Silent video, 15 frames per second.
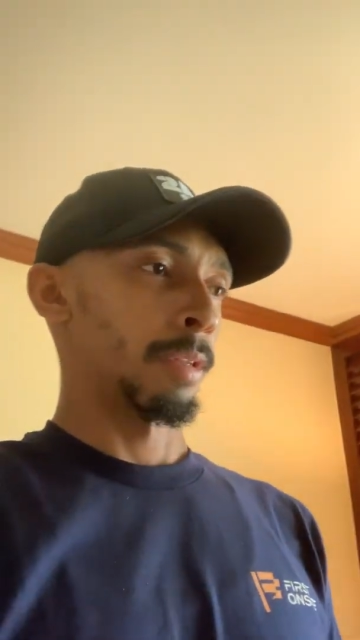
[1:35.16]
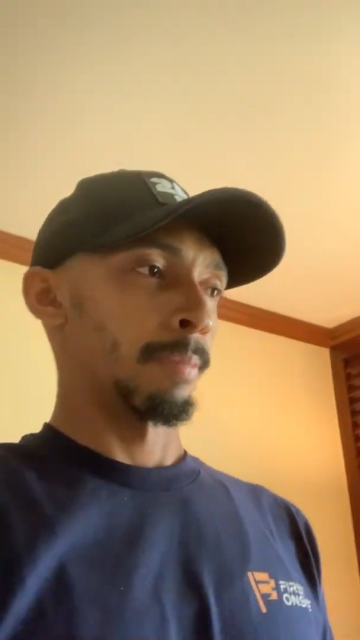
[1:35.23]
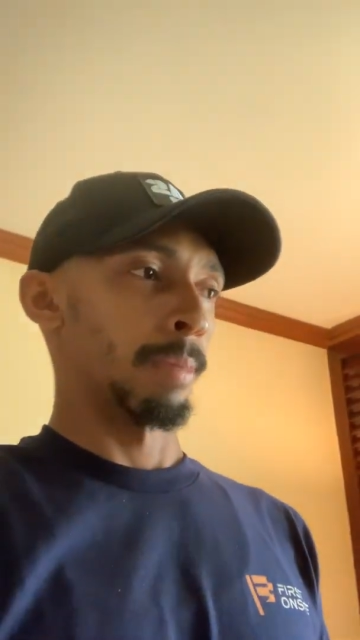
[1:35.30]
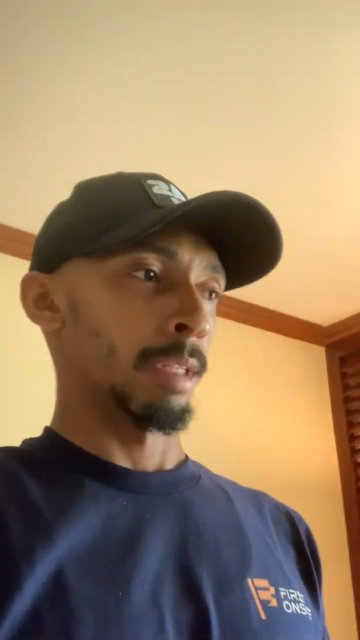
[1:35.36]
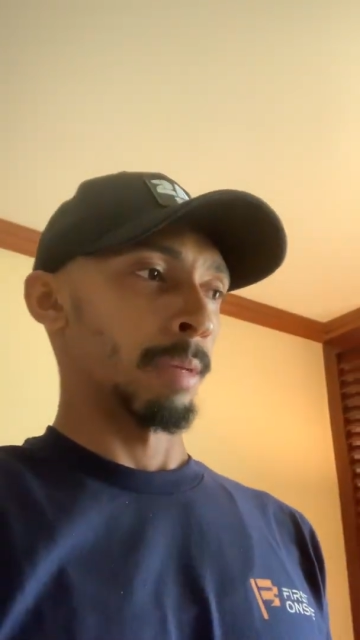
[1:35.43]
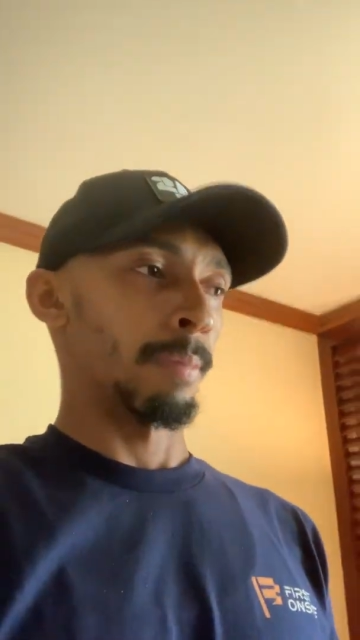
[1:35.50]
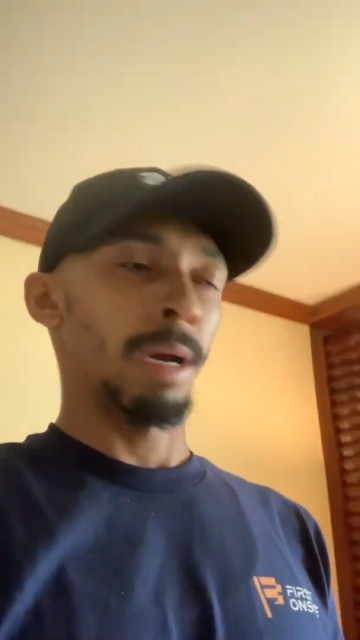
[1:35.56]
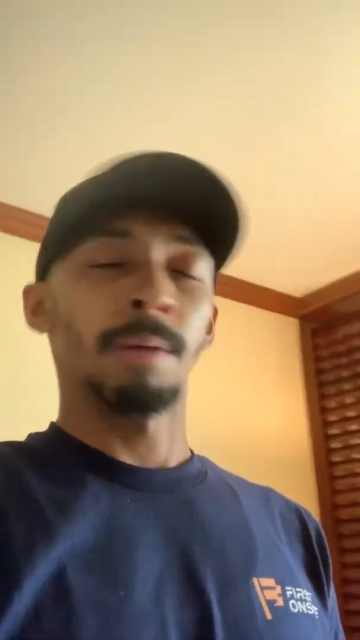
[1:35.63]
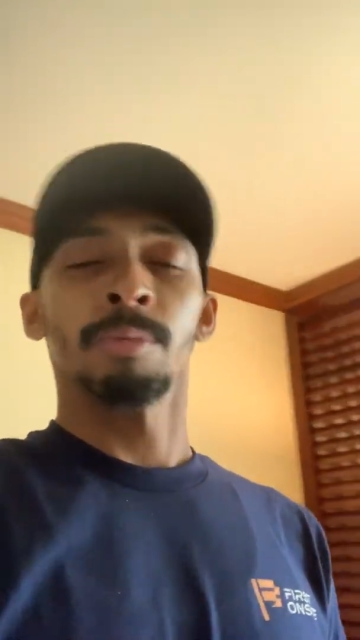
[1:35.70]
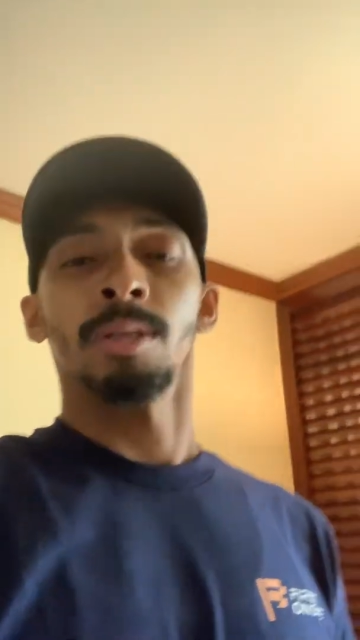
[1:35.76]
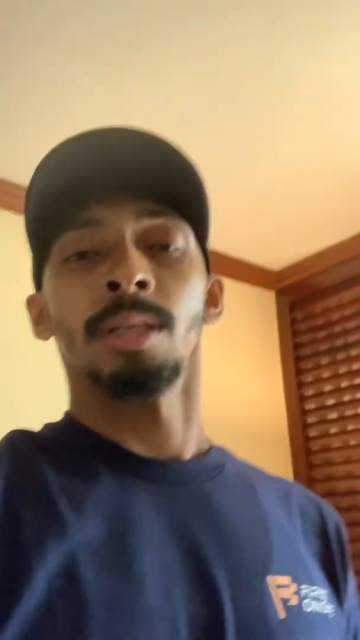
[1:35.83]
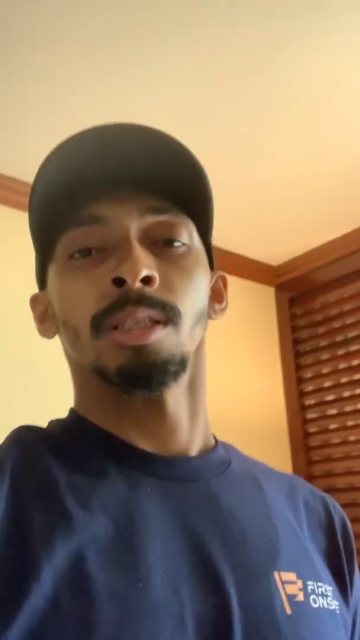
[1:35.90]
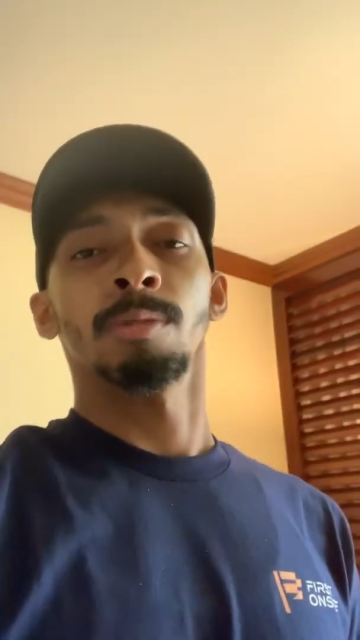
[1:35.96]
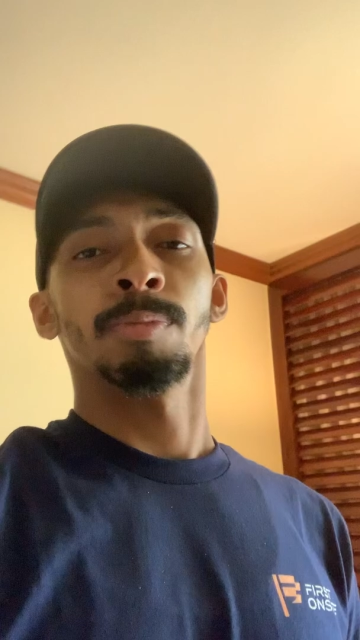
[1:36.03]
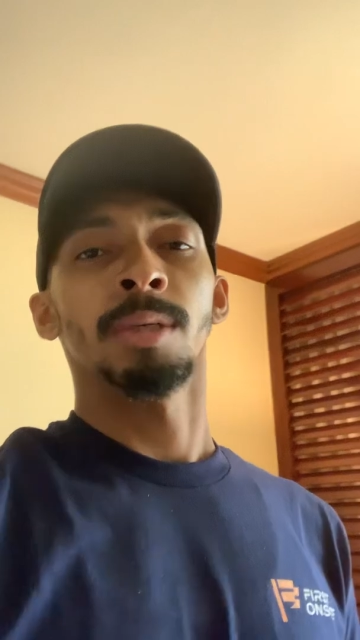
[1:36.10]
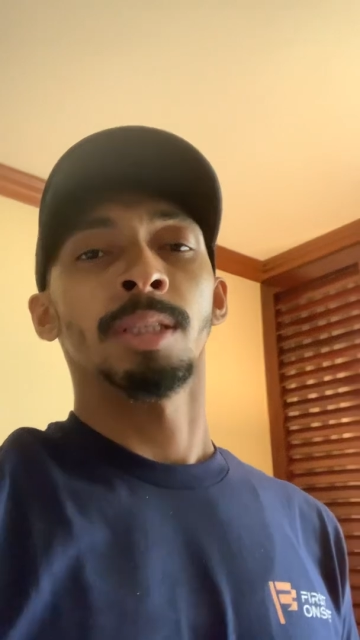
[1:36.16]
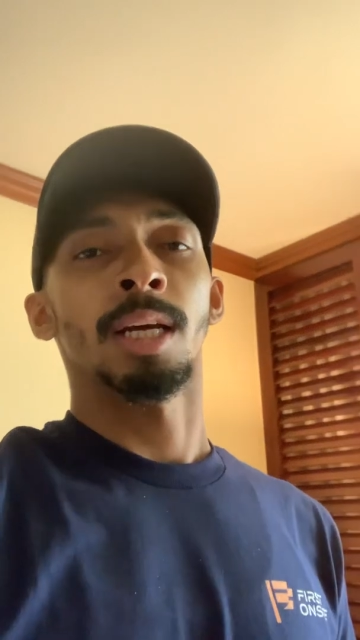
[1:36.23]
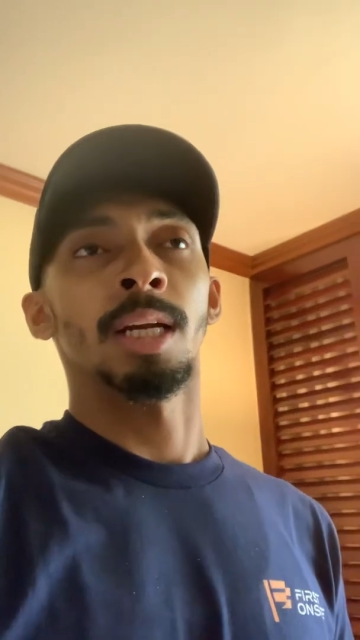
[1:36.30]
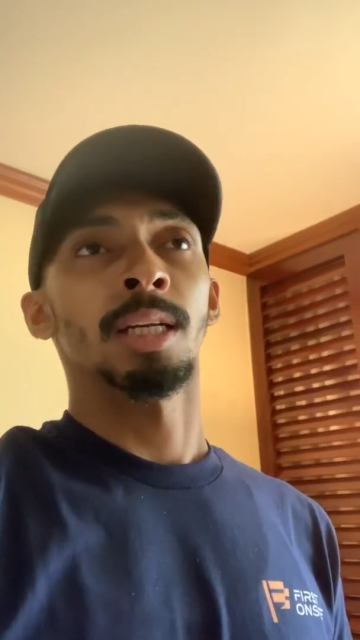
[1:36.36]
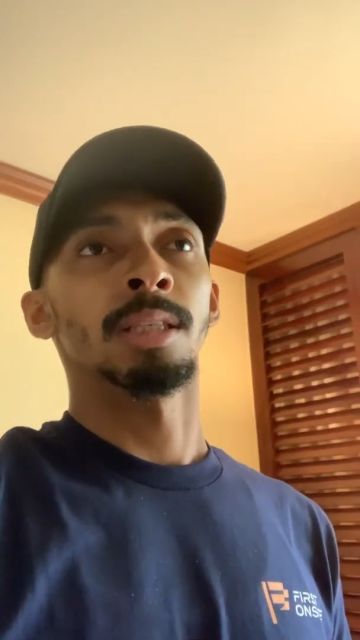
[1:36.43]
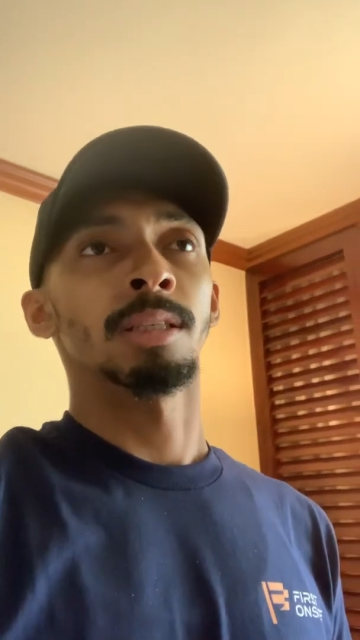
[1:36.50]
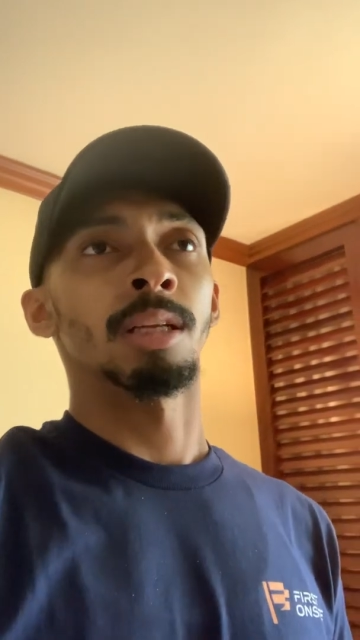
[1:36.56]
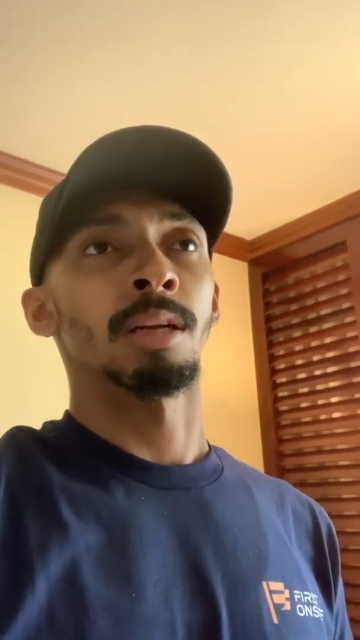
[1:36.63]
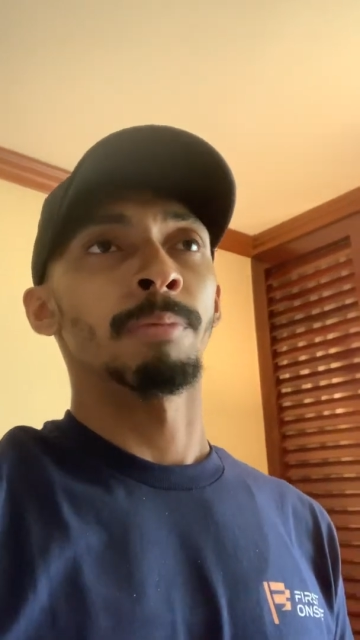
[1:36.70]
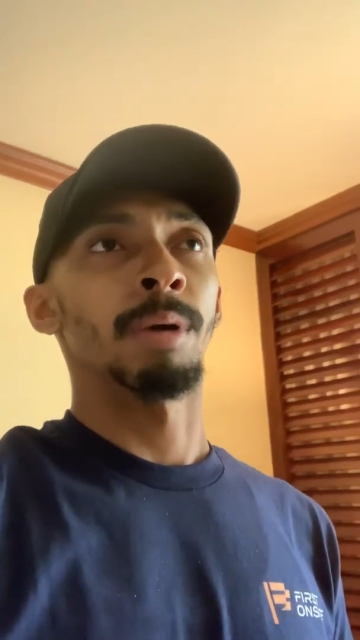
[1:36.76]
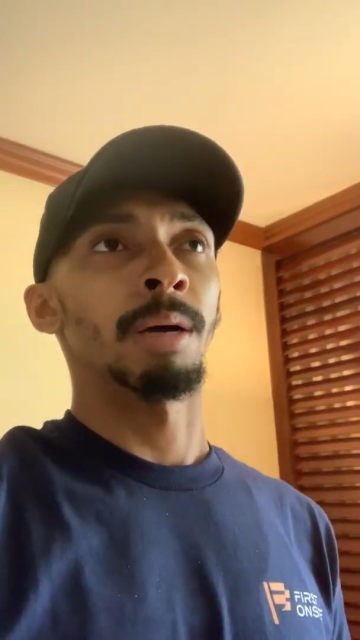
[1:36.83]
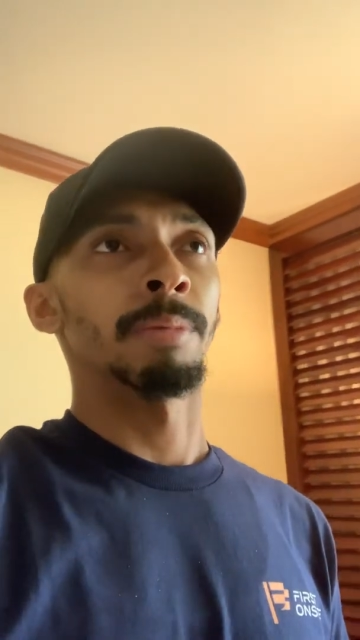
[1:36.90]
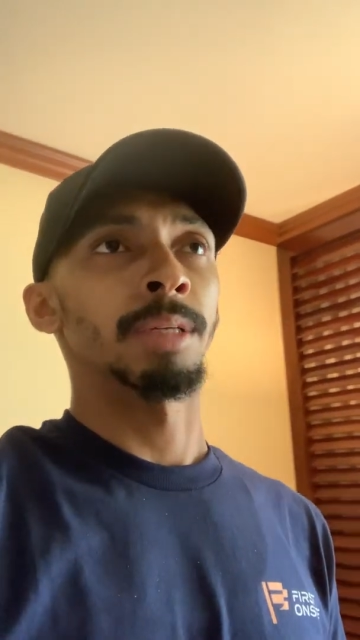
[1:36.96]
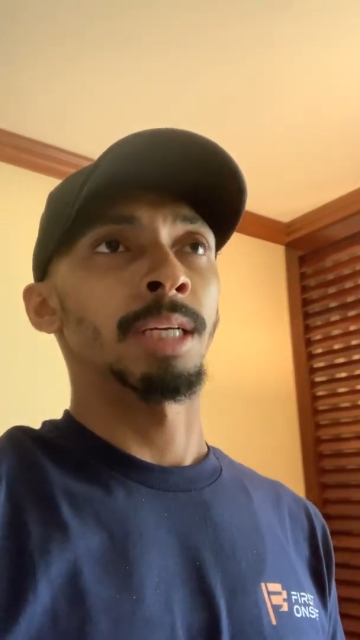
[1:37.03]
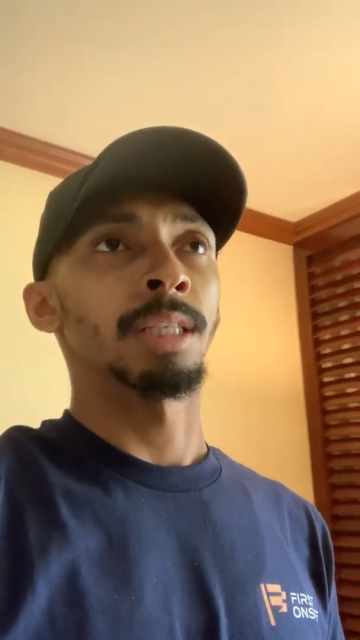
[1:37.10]
but the Bible does speak that it is an
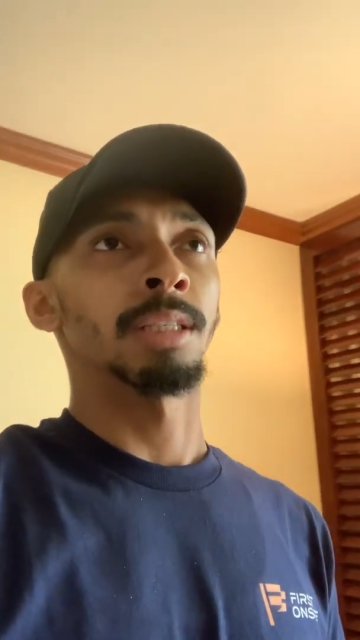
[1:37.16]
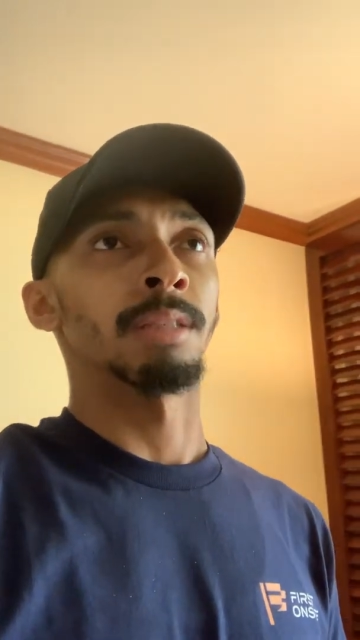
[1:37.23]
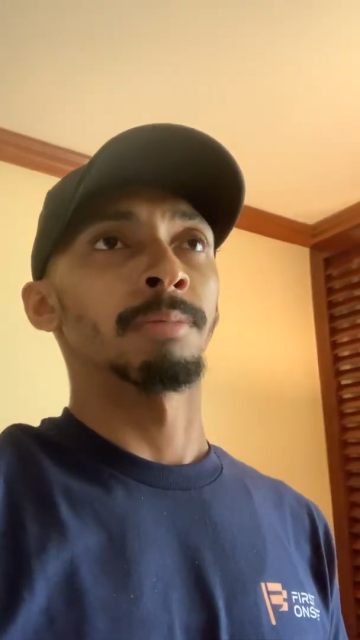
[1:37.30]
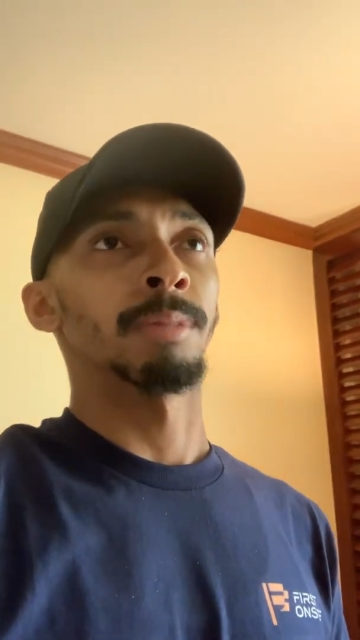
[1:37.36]
abomination,